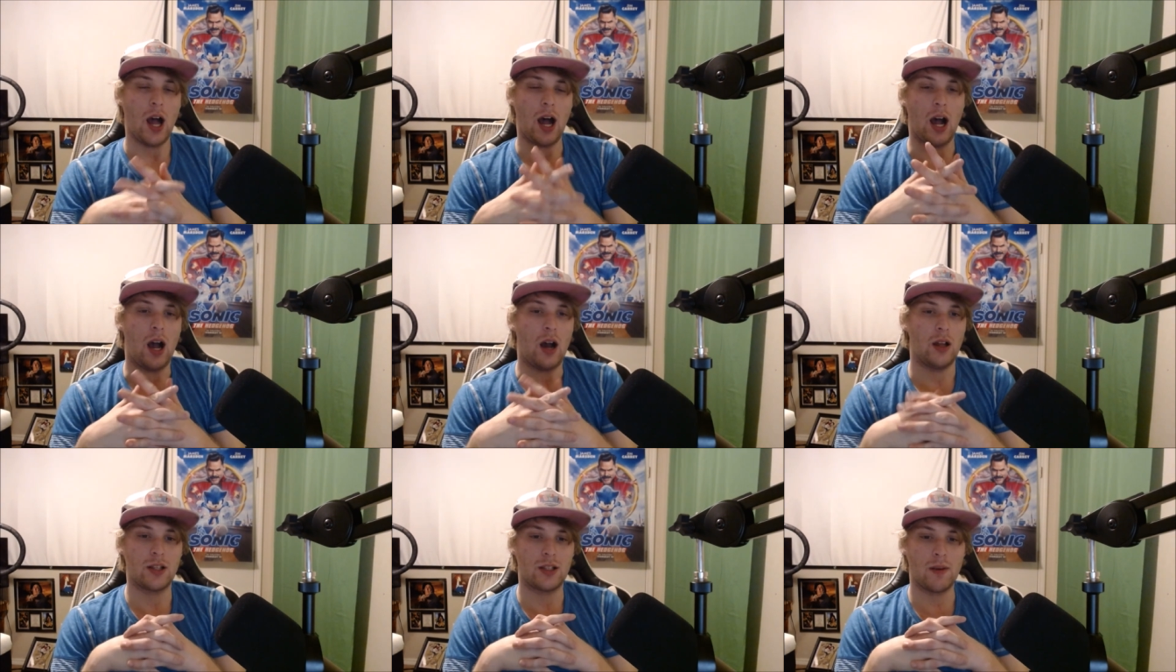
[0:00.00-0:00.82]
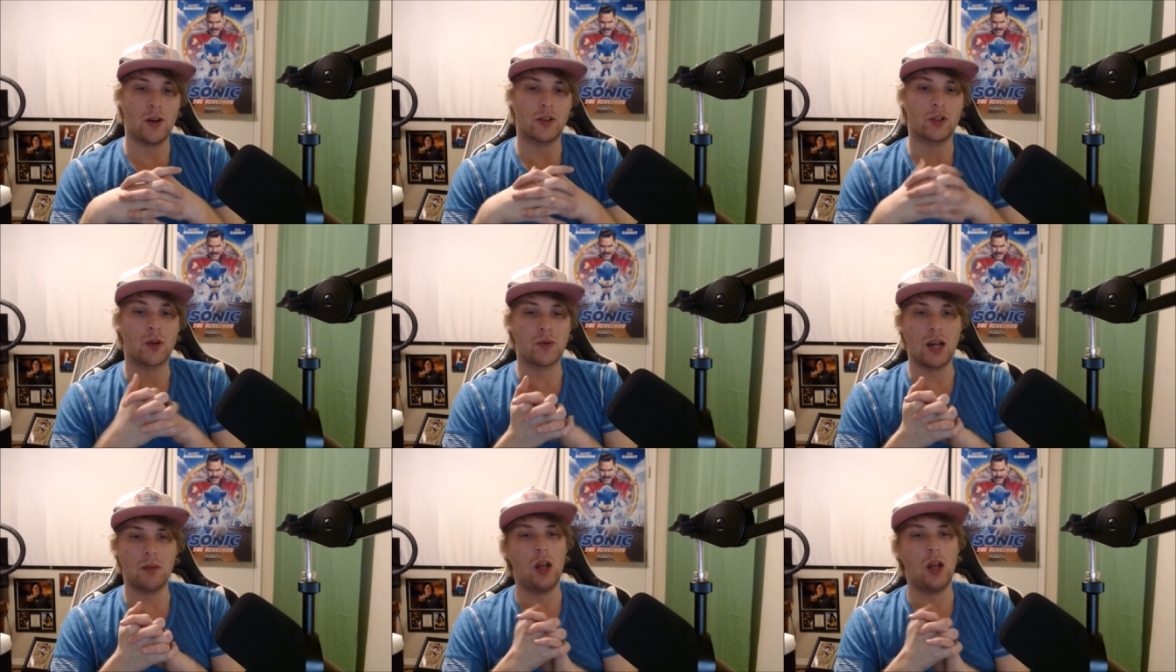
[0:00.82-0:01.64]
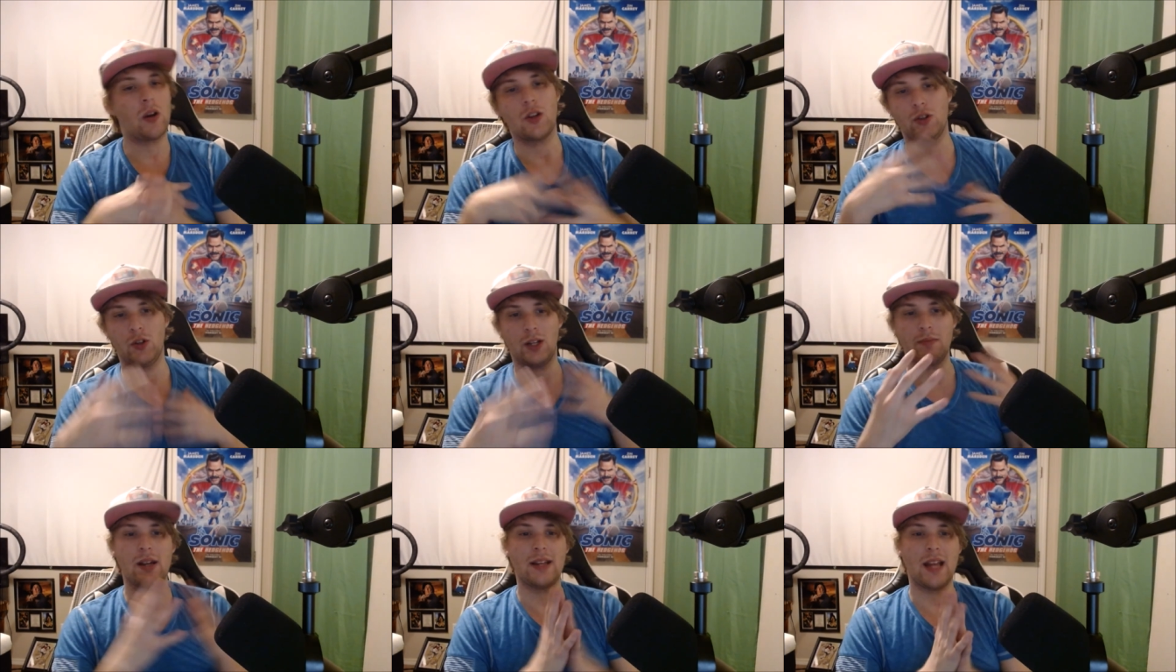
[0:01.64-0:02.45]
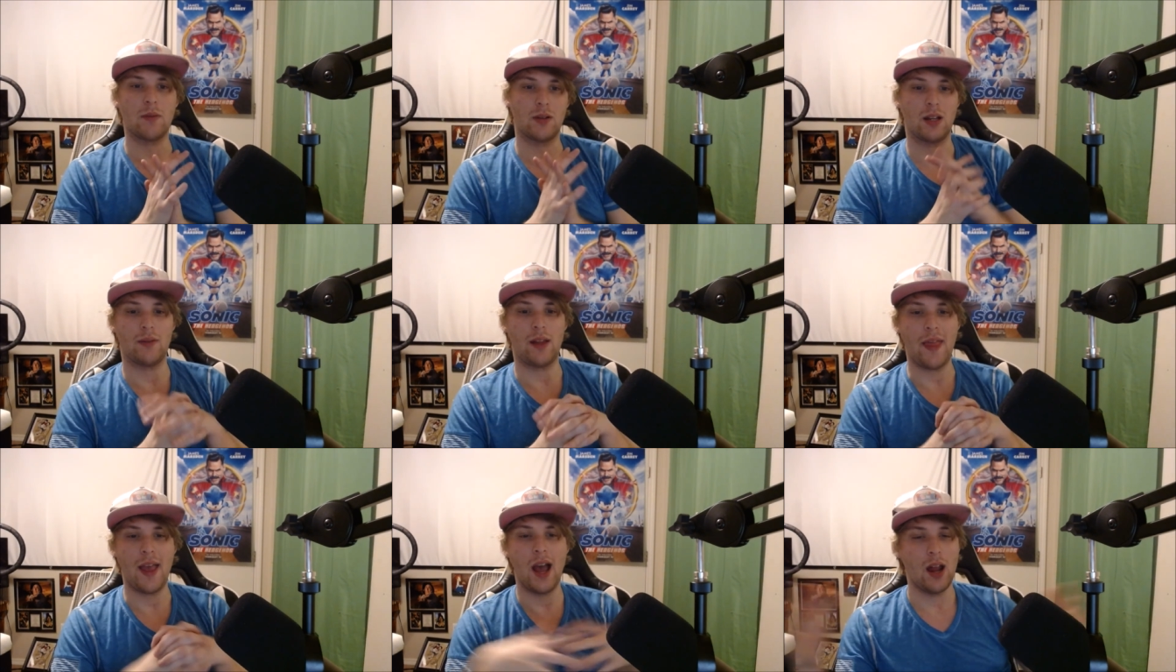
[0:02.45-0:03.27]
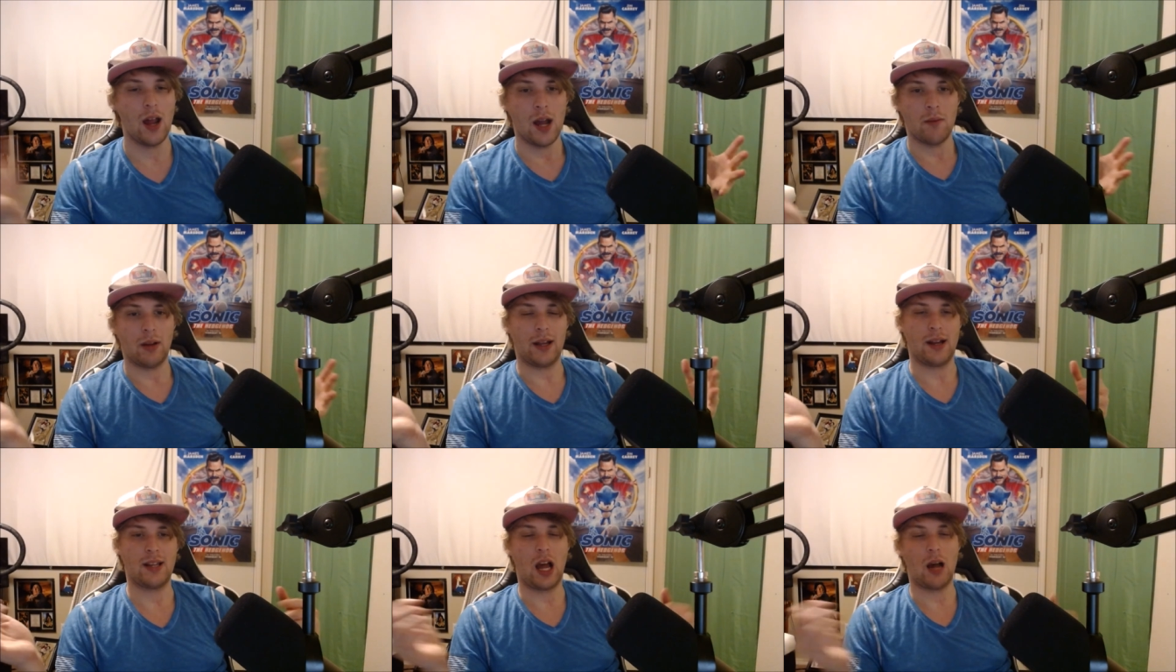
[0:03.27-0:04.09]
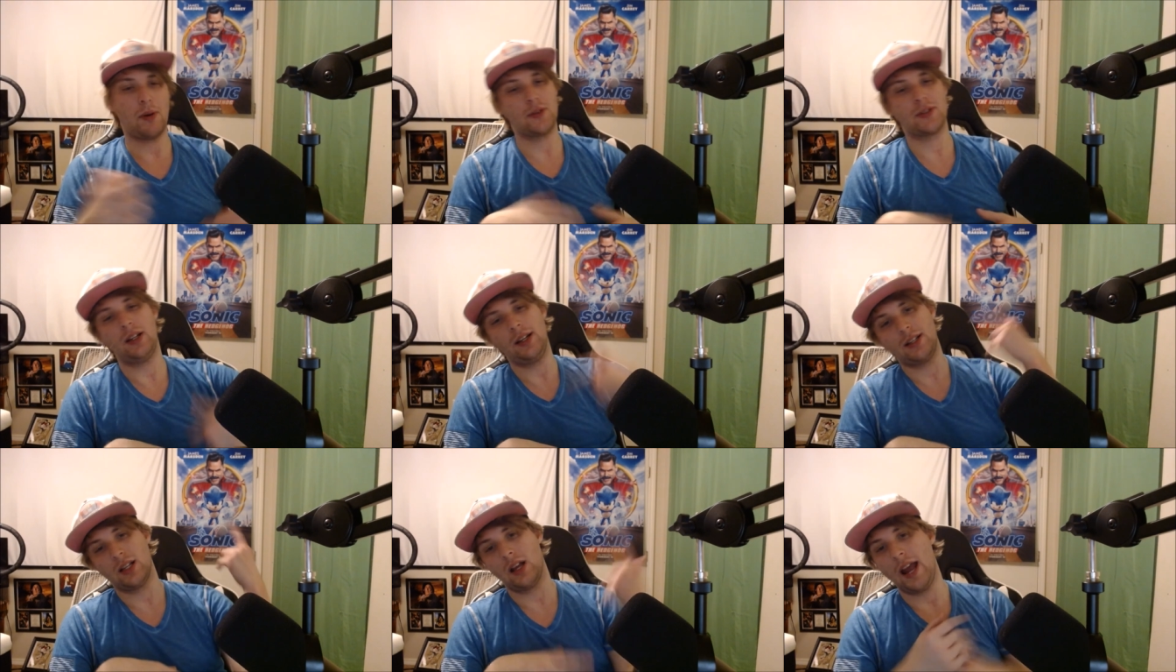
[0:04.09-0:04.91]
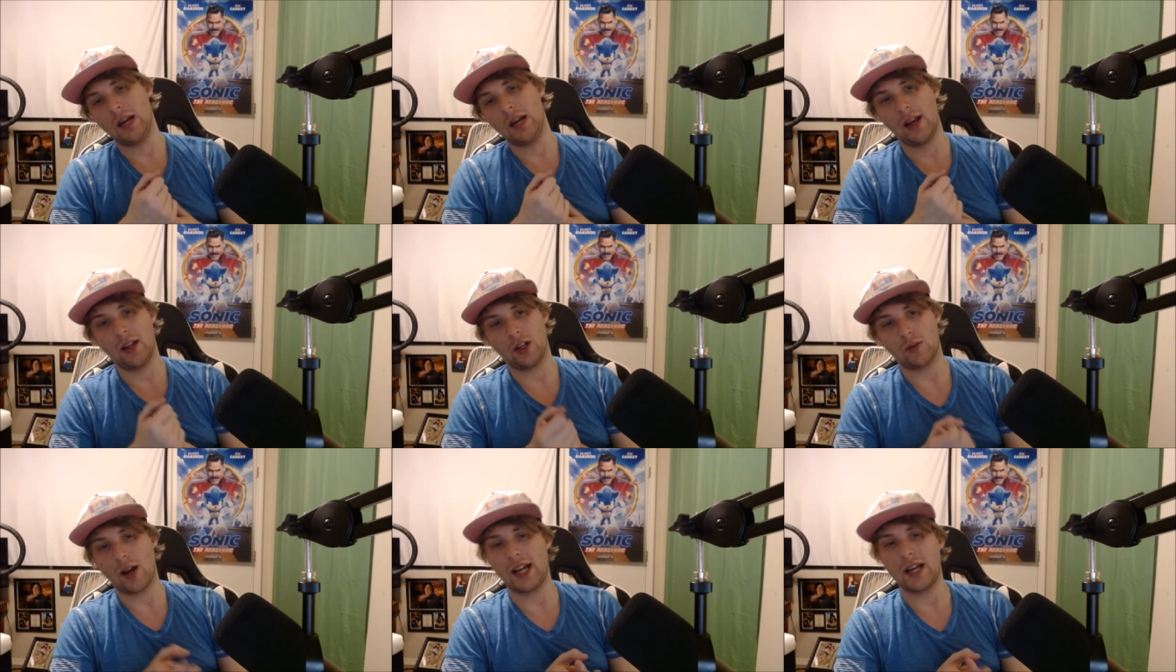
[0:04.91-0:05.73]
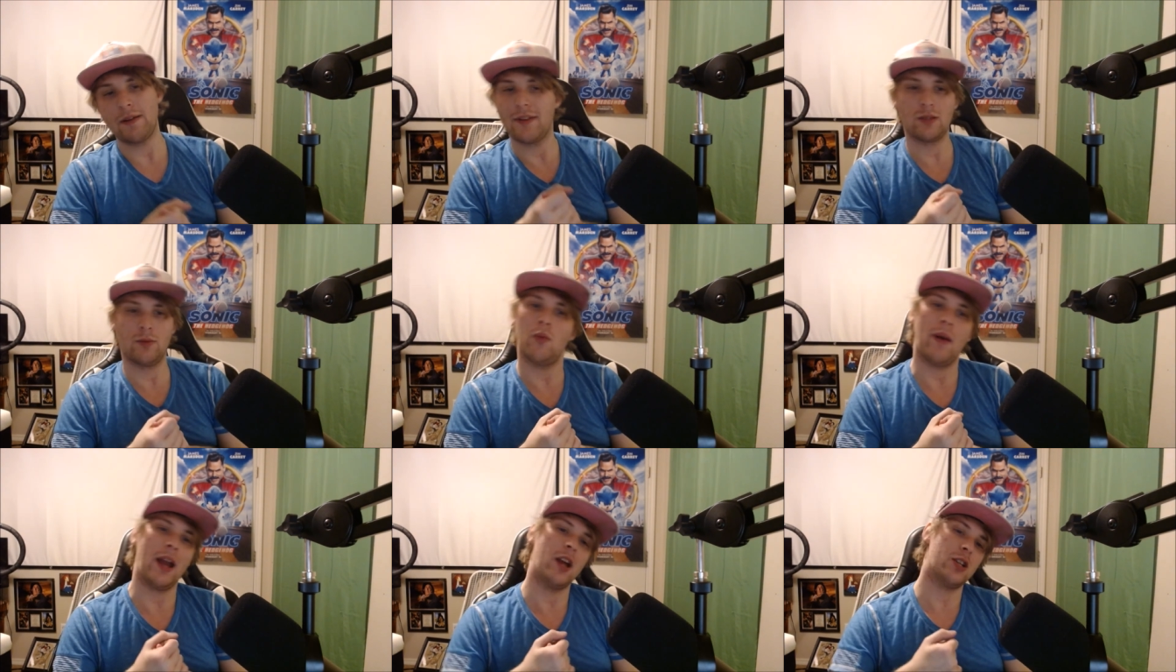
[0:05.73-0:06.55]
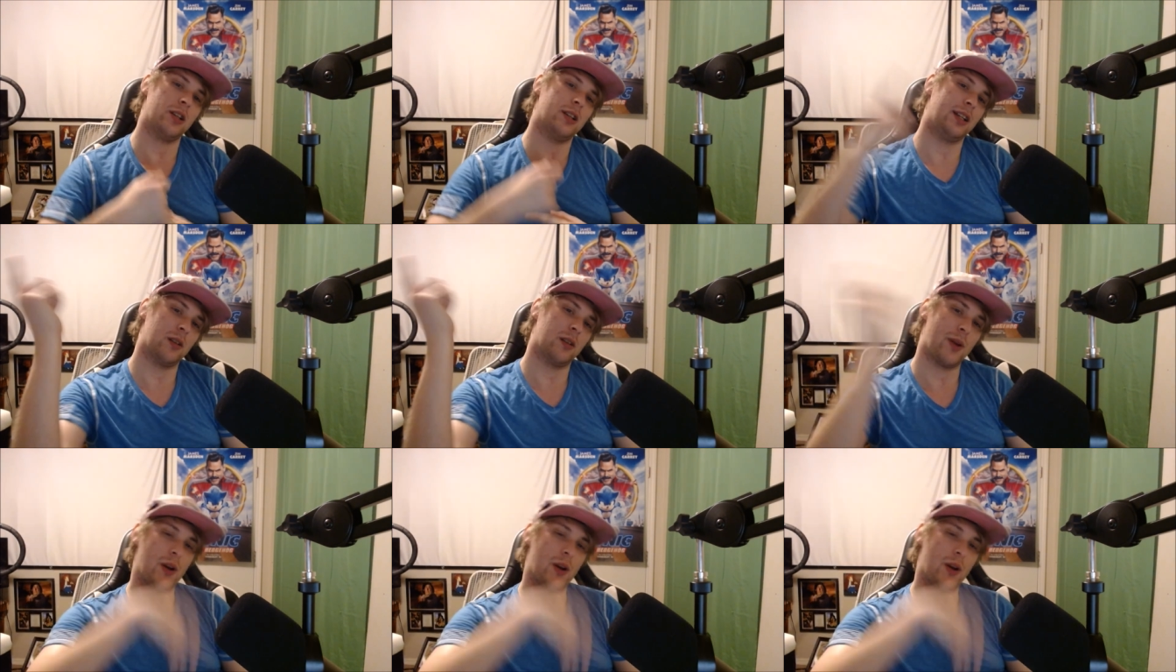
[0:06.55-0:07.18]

Uh, just let me know in the description down below. I'll also do community tabs and stuff like that. But like I said, I'll post a link to the anime Little Rock Anime Festival page, and I'll link to